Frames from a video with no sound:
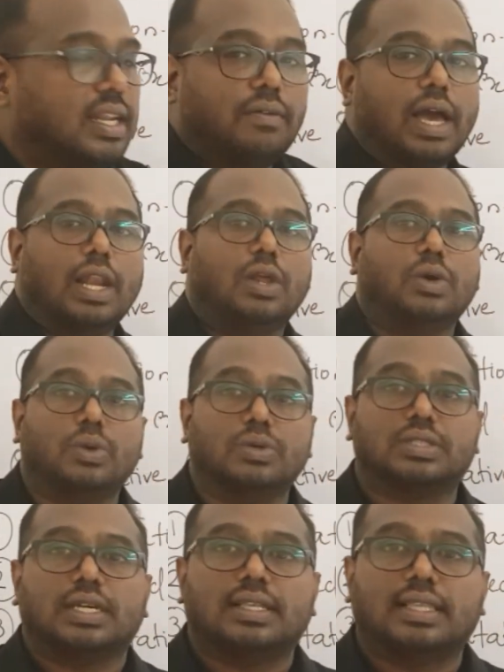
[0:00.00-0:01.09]
the value
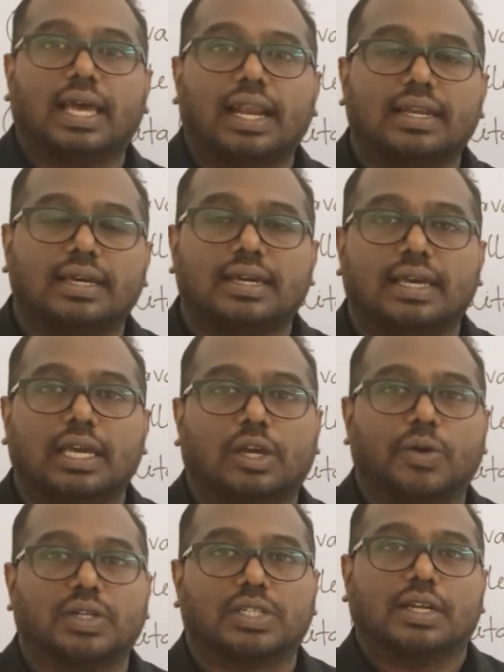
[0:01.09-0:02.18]
using that
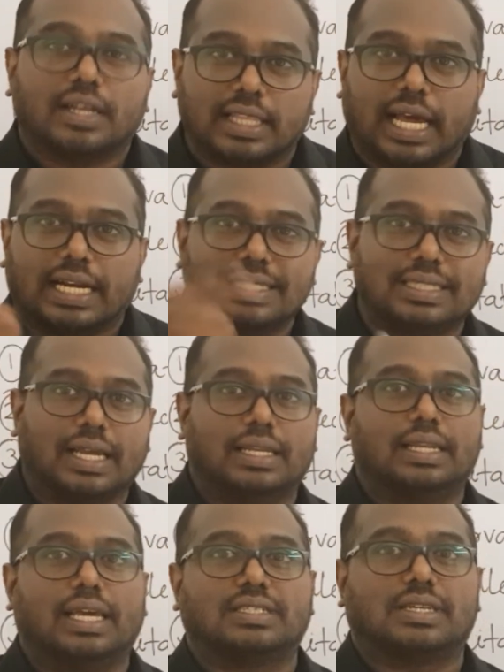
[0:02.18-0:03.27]
equation. That is the
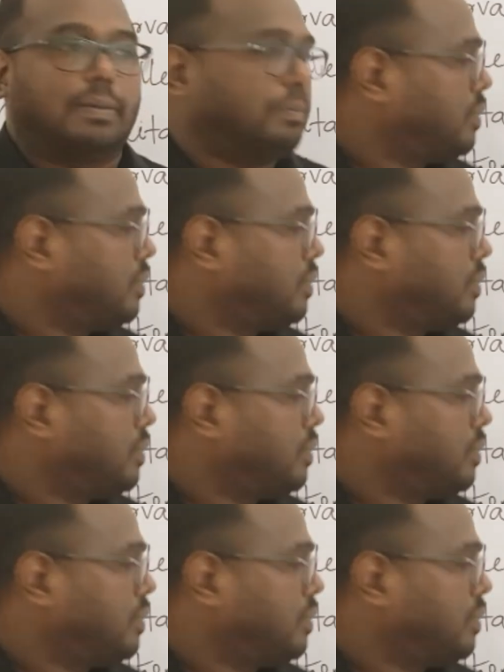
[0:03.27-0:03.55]
next step.